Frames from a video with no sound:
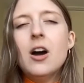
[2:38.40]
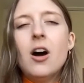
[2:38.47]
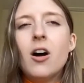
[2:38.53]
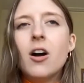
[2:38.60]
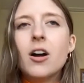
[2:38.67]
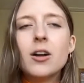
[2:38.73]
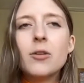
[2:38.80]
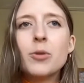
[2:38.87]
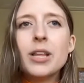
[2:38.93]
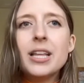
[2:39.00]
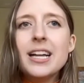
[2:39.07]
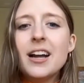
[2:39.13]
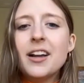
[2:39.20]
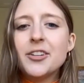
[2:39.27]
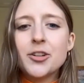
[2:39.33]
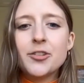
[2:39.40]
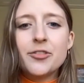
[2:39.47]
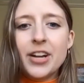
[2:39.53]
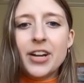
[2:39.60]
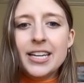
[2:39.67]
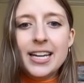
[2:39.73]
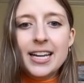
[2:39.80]
are really
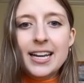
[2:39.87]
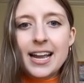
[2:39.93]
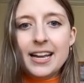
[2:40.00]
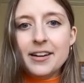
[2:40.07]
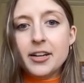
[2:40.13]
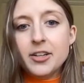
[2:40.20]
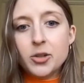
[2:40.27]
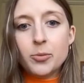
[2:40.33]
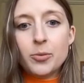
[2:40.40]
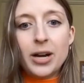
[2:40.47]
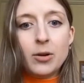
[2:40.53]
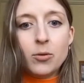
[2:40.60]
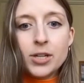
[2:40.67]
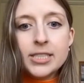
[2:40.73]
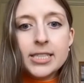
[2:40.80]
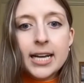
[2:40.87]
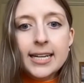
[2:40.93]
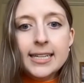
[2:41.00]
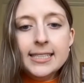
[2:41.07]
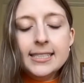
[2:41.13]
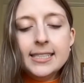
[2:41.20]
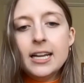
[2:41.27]
underfunded and
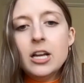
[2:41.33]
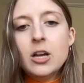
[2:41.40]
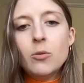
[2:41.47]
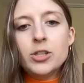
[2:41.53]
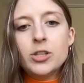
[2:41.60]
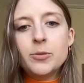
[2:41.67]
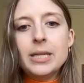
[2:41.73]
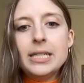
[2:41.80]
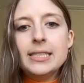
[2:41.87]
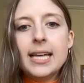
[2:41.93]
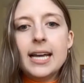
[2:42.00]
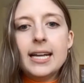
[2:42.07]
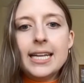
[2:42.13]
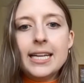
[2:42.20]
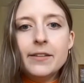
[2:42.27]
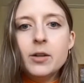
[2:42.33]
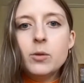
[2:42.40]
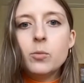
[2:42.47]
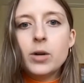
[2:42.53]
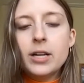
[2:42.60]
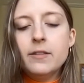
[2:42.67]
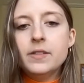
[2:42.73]
underprioritized, which means that even
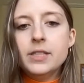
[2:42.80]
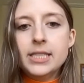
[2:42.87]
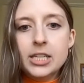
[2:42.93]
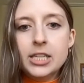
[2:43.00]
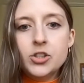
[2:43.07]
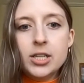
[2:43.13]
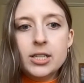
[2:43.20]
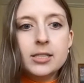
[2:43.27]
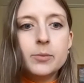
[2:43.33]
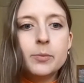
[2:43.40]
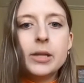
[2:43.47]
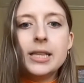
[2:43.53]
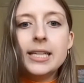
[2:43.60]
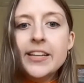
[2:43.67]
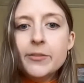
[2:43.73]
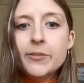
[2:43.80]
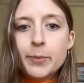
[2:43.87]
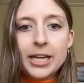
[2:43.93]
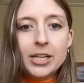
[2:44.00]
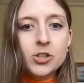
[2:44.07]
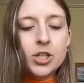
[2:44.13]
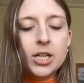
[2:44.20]
when physicians believe
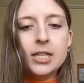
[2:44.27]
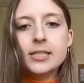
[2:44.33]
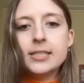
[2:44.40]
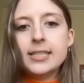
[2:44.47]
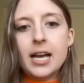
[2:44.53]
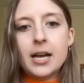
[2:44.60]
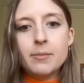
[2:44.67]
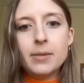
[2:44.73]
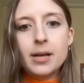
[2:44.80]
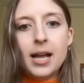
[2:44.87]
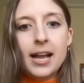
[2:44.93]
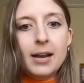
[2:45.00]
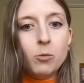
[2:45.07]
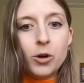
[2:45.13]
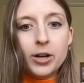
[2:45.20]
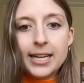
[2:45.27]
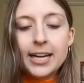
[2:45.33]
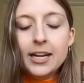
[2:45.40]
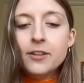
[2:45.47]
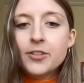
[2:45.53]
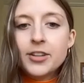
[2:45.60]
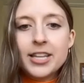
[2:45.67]
patients and want to
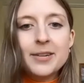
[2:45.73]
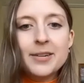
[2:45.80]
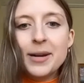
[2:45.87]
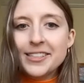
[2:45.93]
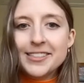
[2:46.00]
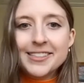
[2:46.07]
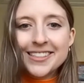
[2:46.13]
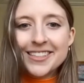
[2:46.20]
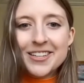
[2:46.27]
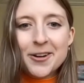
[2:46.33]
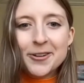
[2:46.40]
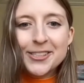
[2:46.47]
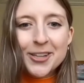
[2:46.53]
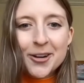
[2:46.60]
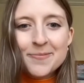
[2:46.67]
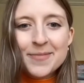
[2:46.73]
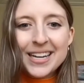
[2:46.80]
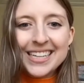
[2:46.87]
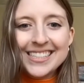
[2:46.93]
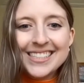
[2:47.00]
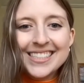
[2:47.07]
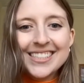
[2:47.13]
care for them, as so
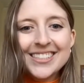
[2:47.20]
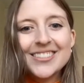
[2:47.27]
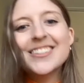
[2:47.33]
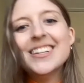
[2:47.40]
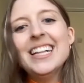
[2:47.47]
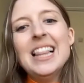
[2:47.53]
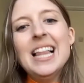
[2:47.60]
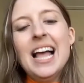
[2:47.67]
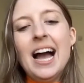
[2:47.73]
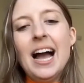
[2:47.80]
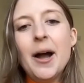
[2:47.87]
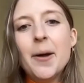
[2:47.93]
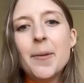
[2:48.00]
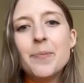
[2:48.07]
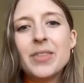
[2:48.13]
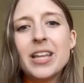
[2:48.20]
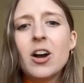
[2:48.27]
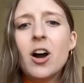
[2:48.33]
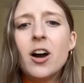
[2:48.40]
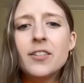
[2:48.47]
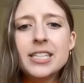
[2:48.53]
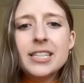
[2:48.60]
many do, they
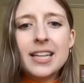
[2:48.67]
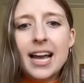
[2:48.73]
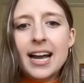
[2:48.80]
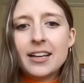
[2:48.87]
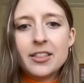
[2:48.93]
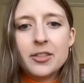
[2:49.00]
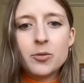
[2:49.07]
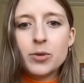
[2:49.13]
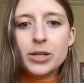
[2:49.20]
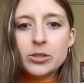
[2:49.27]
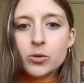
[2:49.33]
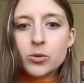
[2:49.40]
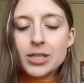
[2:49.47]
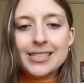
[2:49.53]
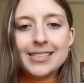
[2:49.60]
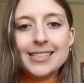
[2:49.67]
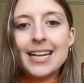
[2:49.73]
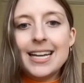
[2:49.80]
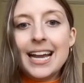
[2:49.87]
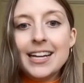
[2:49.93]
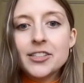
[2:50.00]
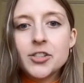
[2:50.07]
often lack the resources and
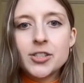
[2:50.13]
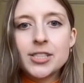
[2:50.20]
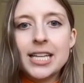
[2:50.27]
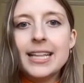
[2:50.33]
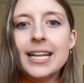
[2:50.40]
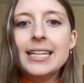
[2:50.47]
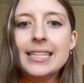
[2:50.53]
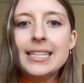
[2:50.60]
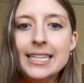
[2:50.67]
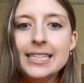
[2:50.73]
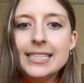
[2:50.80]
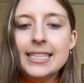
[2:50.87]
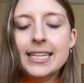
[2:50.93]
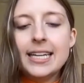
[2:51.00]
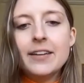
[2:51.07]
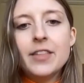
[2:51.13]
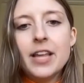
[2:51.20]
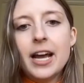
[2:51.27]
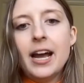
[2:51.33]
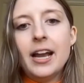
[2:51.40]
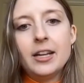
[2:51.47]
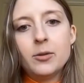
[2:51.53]
answers that they need to give that
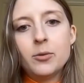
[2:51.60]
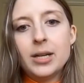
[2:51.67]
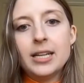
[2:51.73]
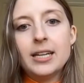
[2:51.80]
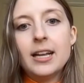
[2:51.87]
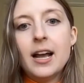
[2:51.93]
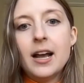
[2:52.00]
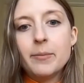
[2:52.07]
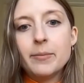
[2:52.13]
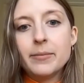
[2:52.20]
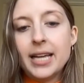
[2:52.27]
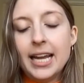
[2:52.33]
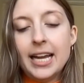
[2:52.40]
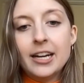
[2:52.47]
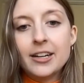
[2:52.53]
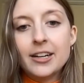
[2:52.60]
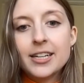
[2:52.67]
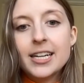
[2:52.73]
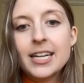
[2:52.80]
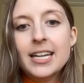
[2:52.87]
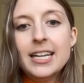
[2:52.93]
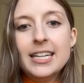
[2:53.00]
adequate care.
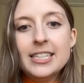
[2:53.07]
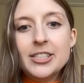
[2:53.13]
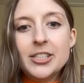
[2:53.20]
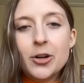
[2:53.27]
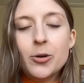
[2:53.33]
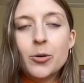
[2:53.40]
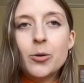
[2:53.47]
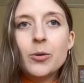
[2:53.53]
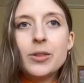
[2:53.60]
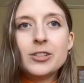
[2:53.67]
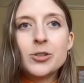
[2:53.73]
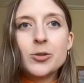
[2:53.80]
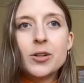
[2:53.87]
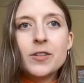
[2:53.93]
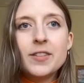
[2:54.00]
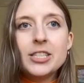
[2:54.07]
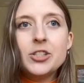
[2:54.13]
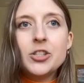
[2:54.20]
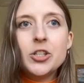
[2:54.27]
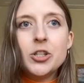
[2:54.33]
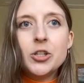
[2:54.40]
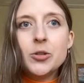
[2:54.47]
So there's sort of
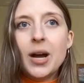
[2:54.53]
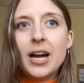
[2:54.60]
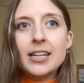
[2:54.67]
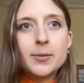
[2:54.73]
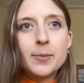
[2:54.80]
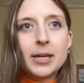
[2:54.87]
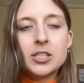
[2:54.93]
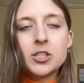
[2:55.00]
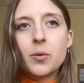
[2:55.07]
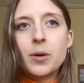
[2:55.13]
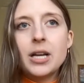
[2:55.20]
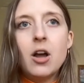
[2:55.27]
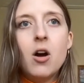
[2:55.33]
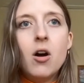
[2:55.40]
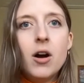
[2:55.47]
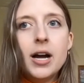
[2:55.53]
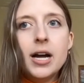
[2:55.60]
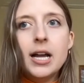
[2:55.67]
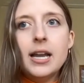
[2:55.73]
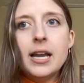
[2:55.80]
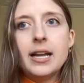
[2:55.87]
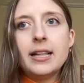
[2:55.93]
these two aspects going
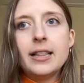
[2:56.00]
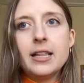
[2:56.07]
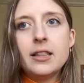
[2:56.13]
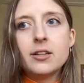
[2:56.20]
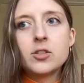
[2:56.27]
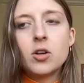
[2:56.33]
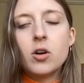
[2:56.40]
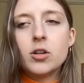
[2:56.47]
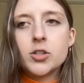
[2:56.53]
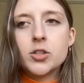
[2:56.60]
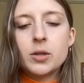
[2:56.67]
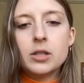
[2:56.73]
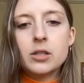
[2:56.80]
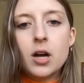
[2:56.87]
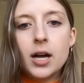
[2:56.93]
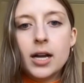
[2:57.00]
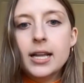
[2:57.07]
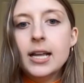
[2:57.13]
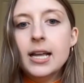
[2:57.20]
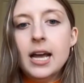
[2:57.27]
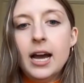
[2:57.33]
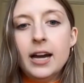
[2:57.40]
on, and I think there's also a lot
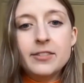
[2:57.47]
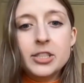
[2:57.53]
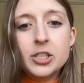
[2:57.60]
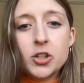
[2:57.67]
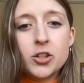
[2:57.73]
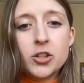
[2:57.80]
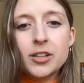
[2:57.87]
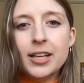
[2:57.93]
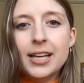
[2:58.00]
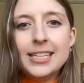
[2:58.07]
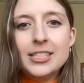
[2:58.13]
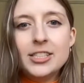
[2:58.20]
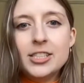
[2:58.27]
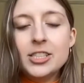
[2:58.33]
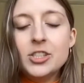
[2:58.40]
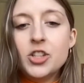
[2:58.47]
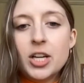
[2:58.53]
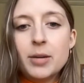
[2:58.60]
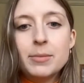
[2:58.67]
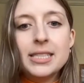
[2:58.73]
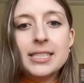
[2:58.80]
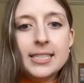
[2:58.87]
of internalized shame
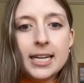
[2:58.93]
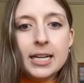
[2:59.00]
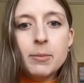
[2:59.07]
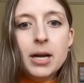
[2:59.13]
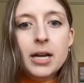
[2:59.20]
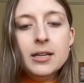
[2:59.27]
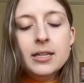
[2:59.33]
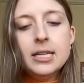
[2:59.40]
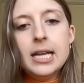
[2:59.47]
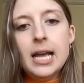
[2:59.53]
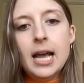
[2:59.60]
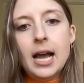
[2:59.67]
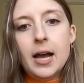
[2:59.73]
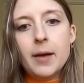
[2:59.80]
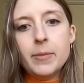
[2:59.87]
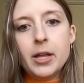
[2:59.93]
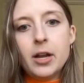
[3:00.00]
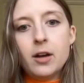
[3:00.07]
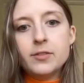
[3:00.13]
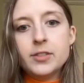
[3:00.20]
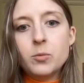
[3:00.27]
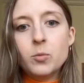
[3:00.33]
and stigma that
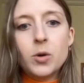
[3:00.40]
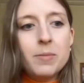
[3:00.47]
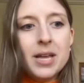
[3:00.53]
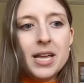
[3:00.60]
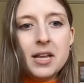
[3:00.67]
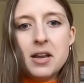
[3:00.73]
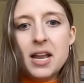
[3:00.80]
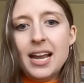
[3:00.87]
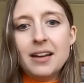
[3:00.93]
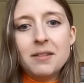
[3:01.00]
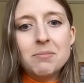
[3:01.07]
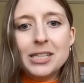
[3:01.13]
often women and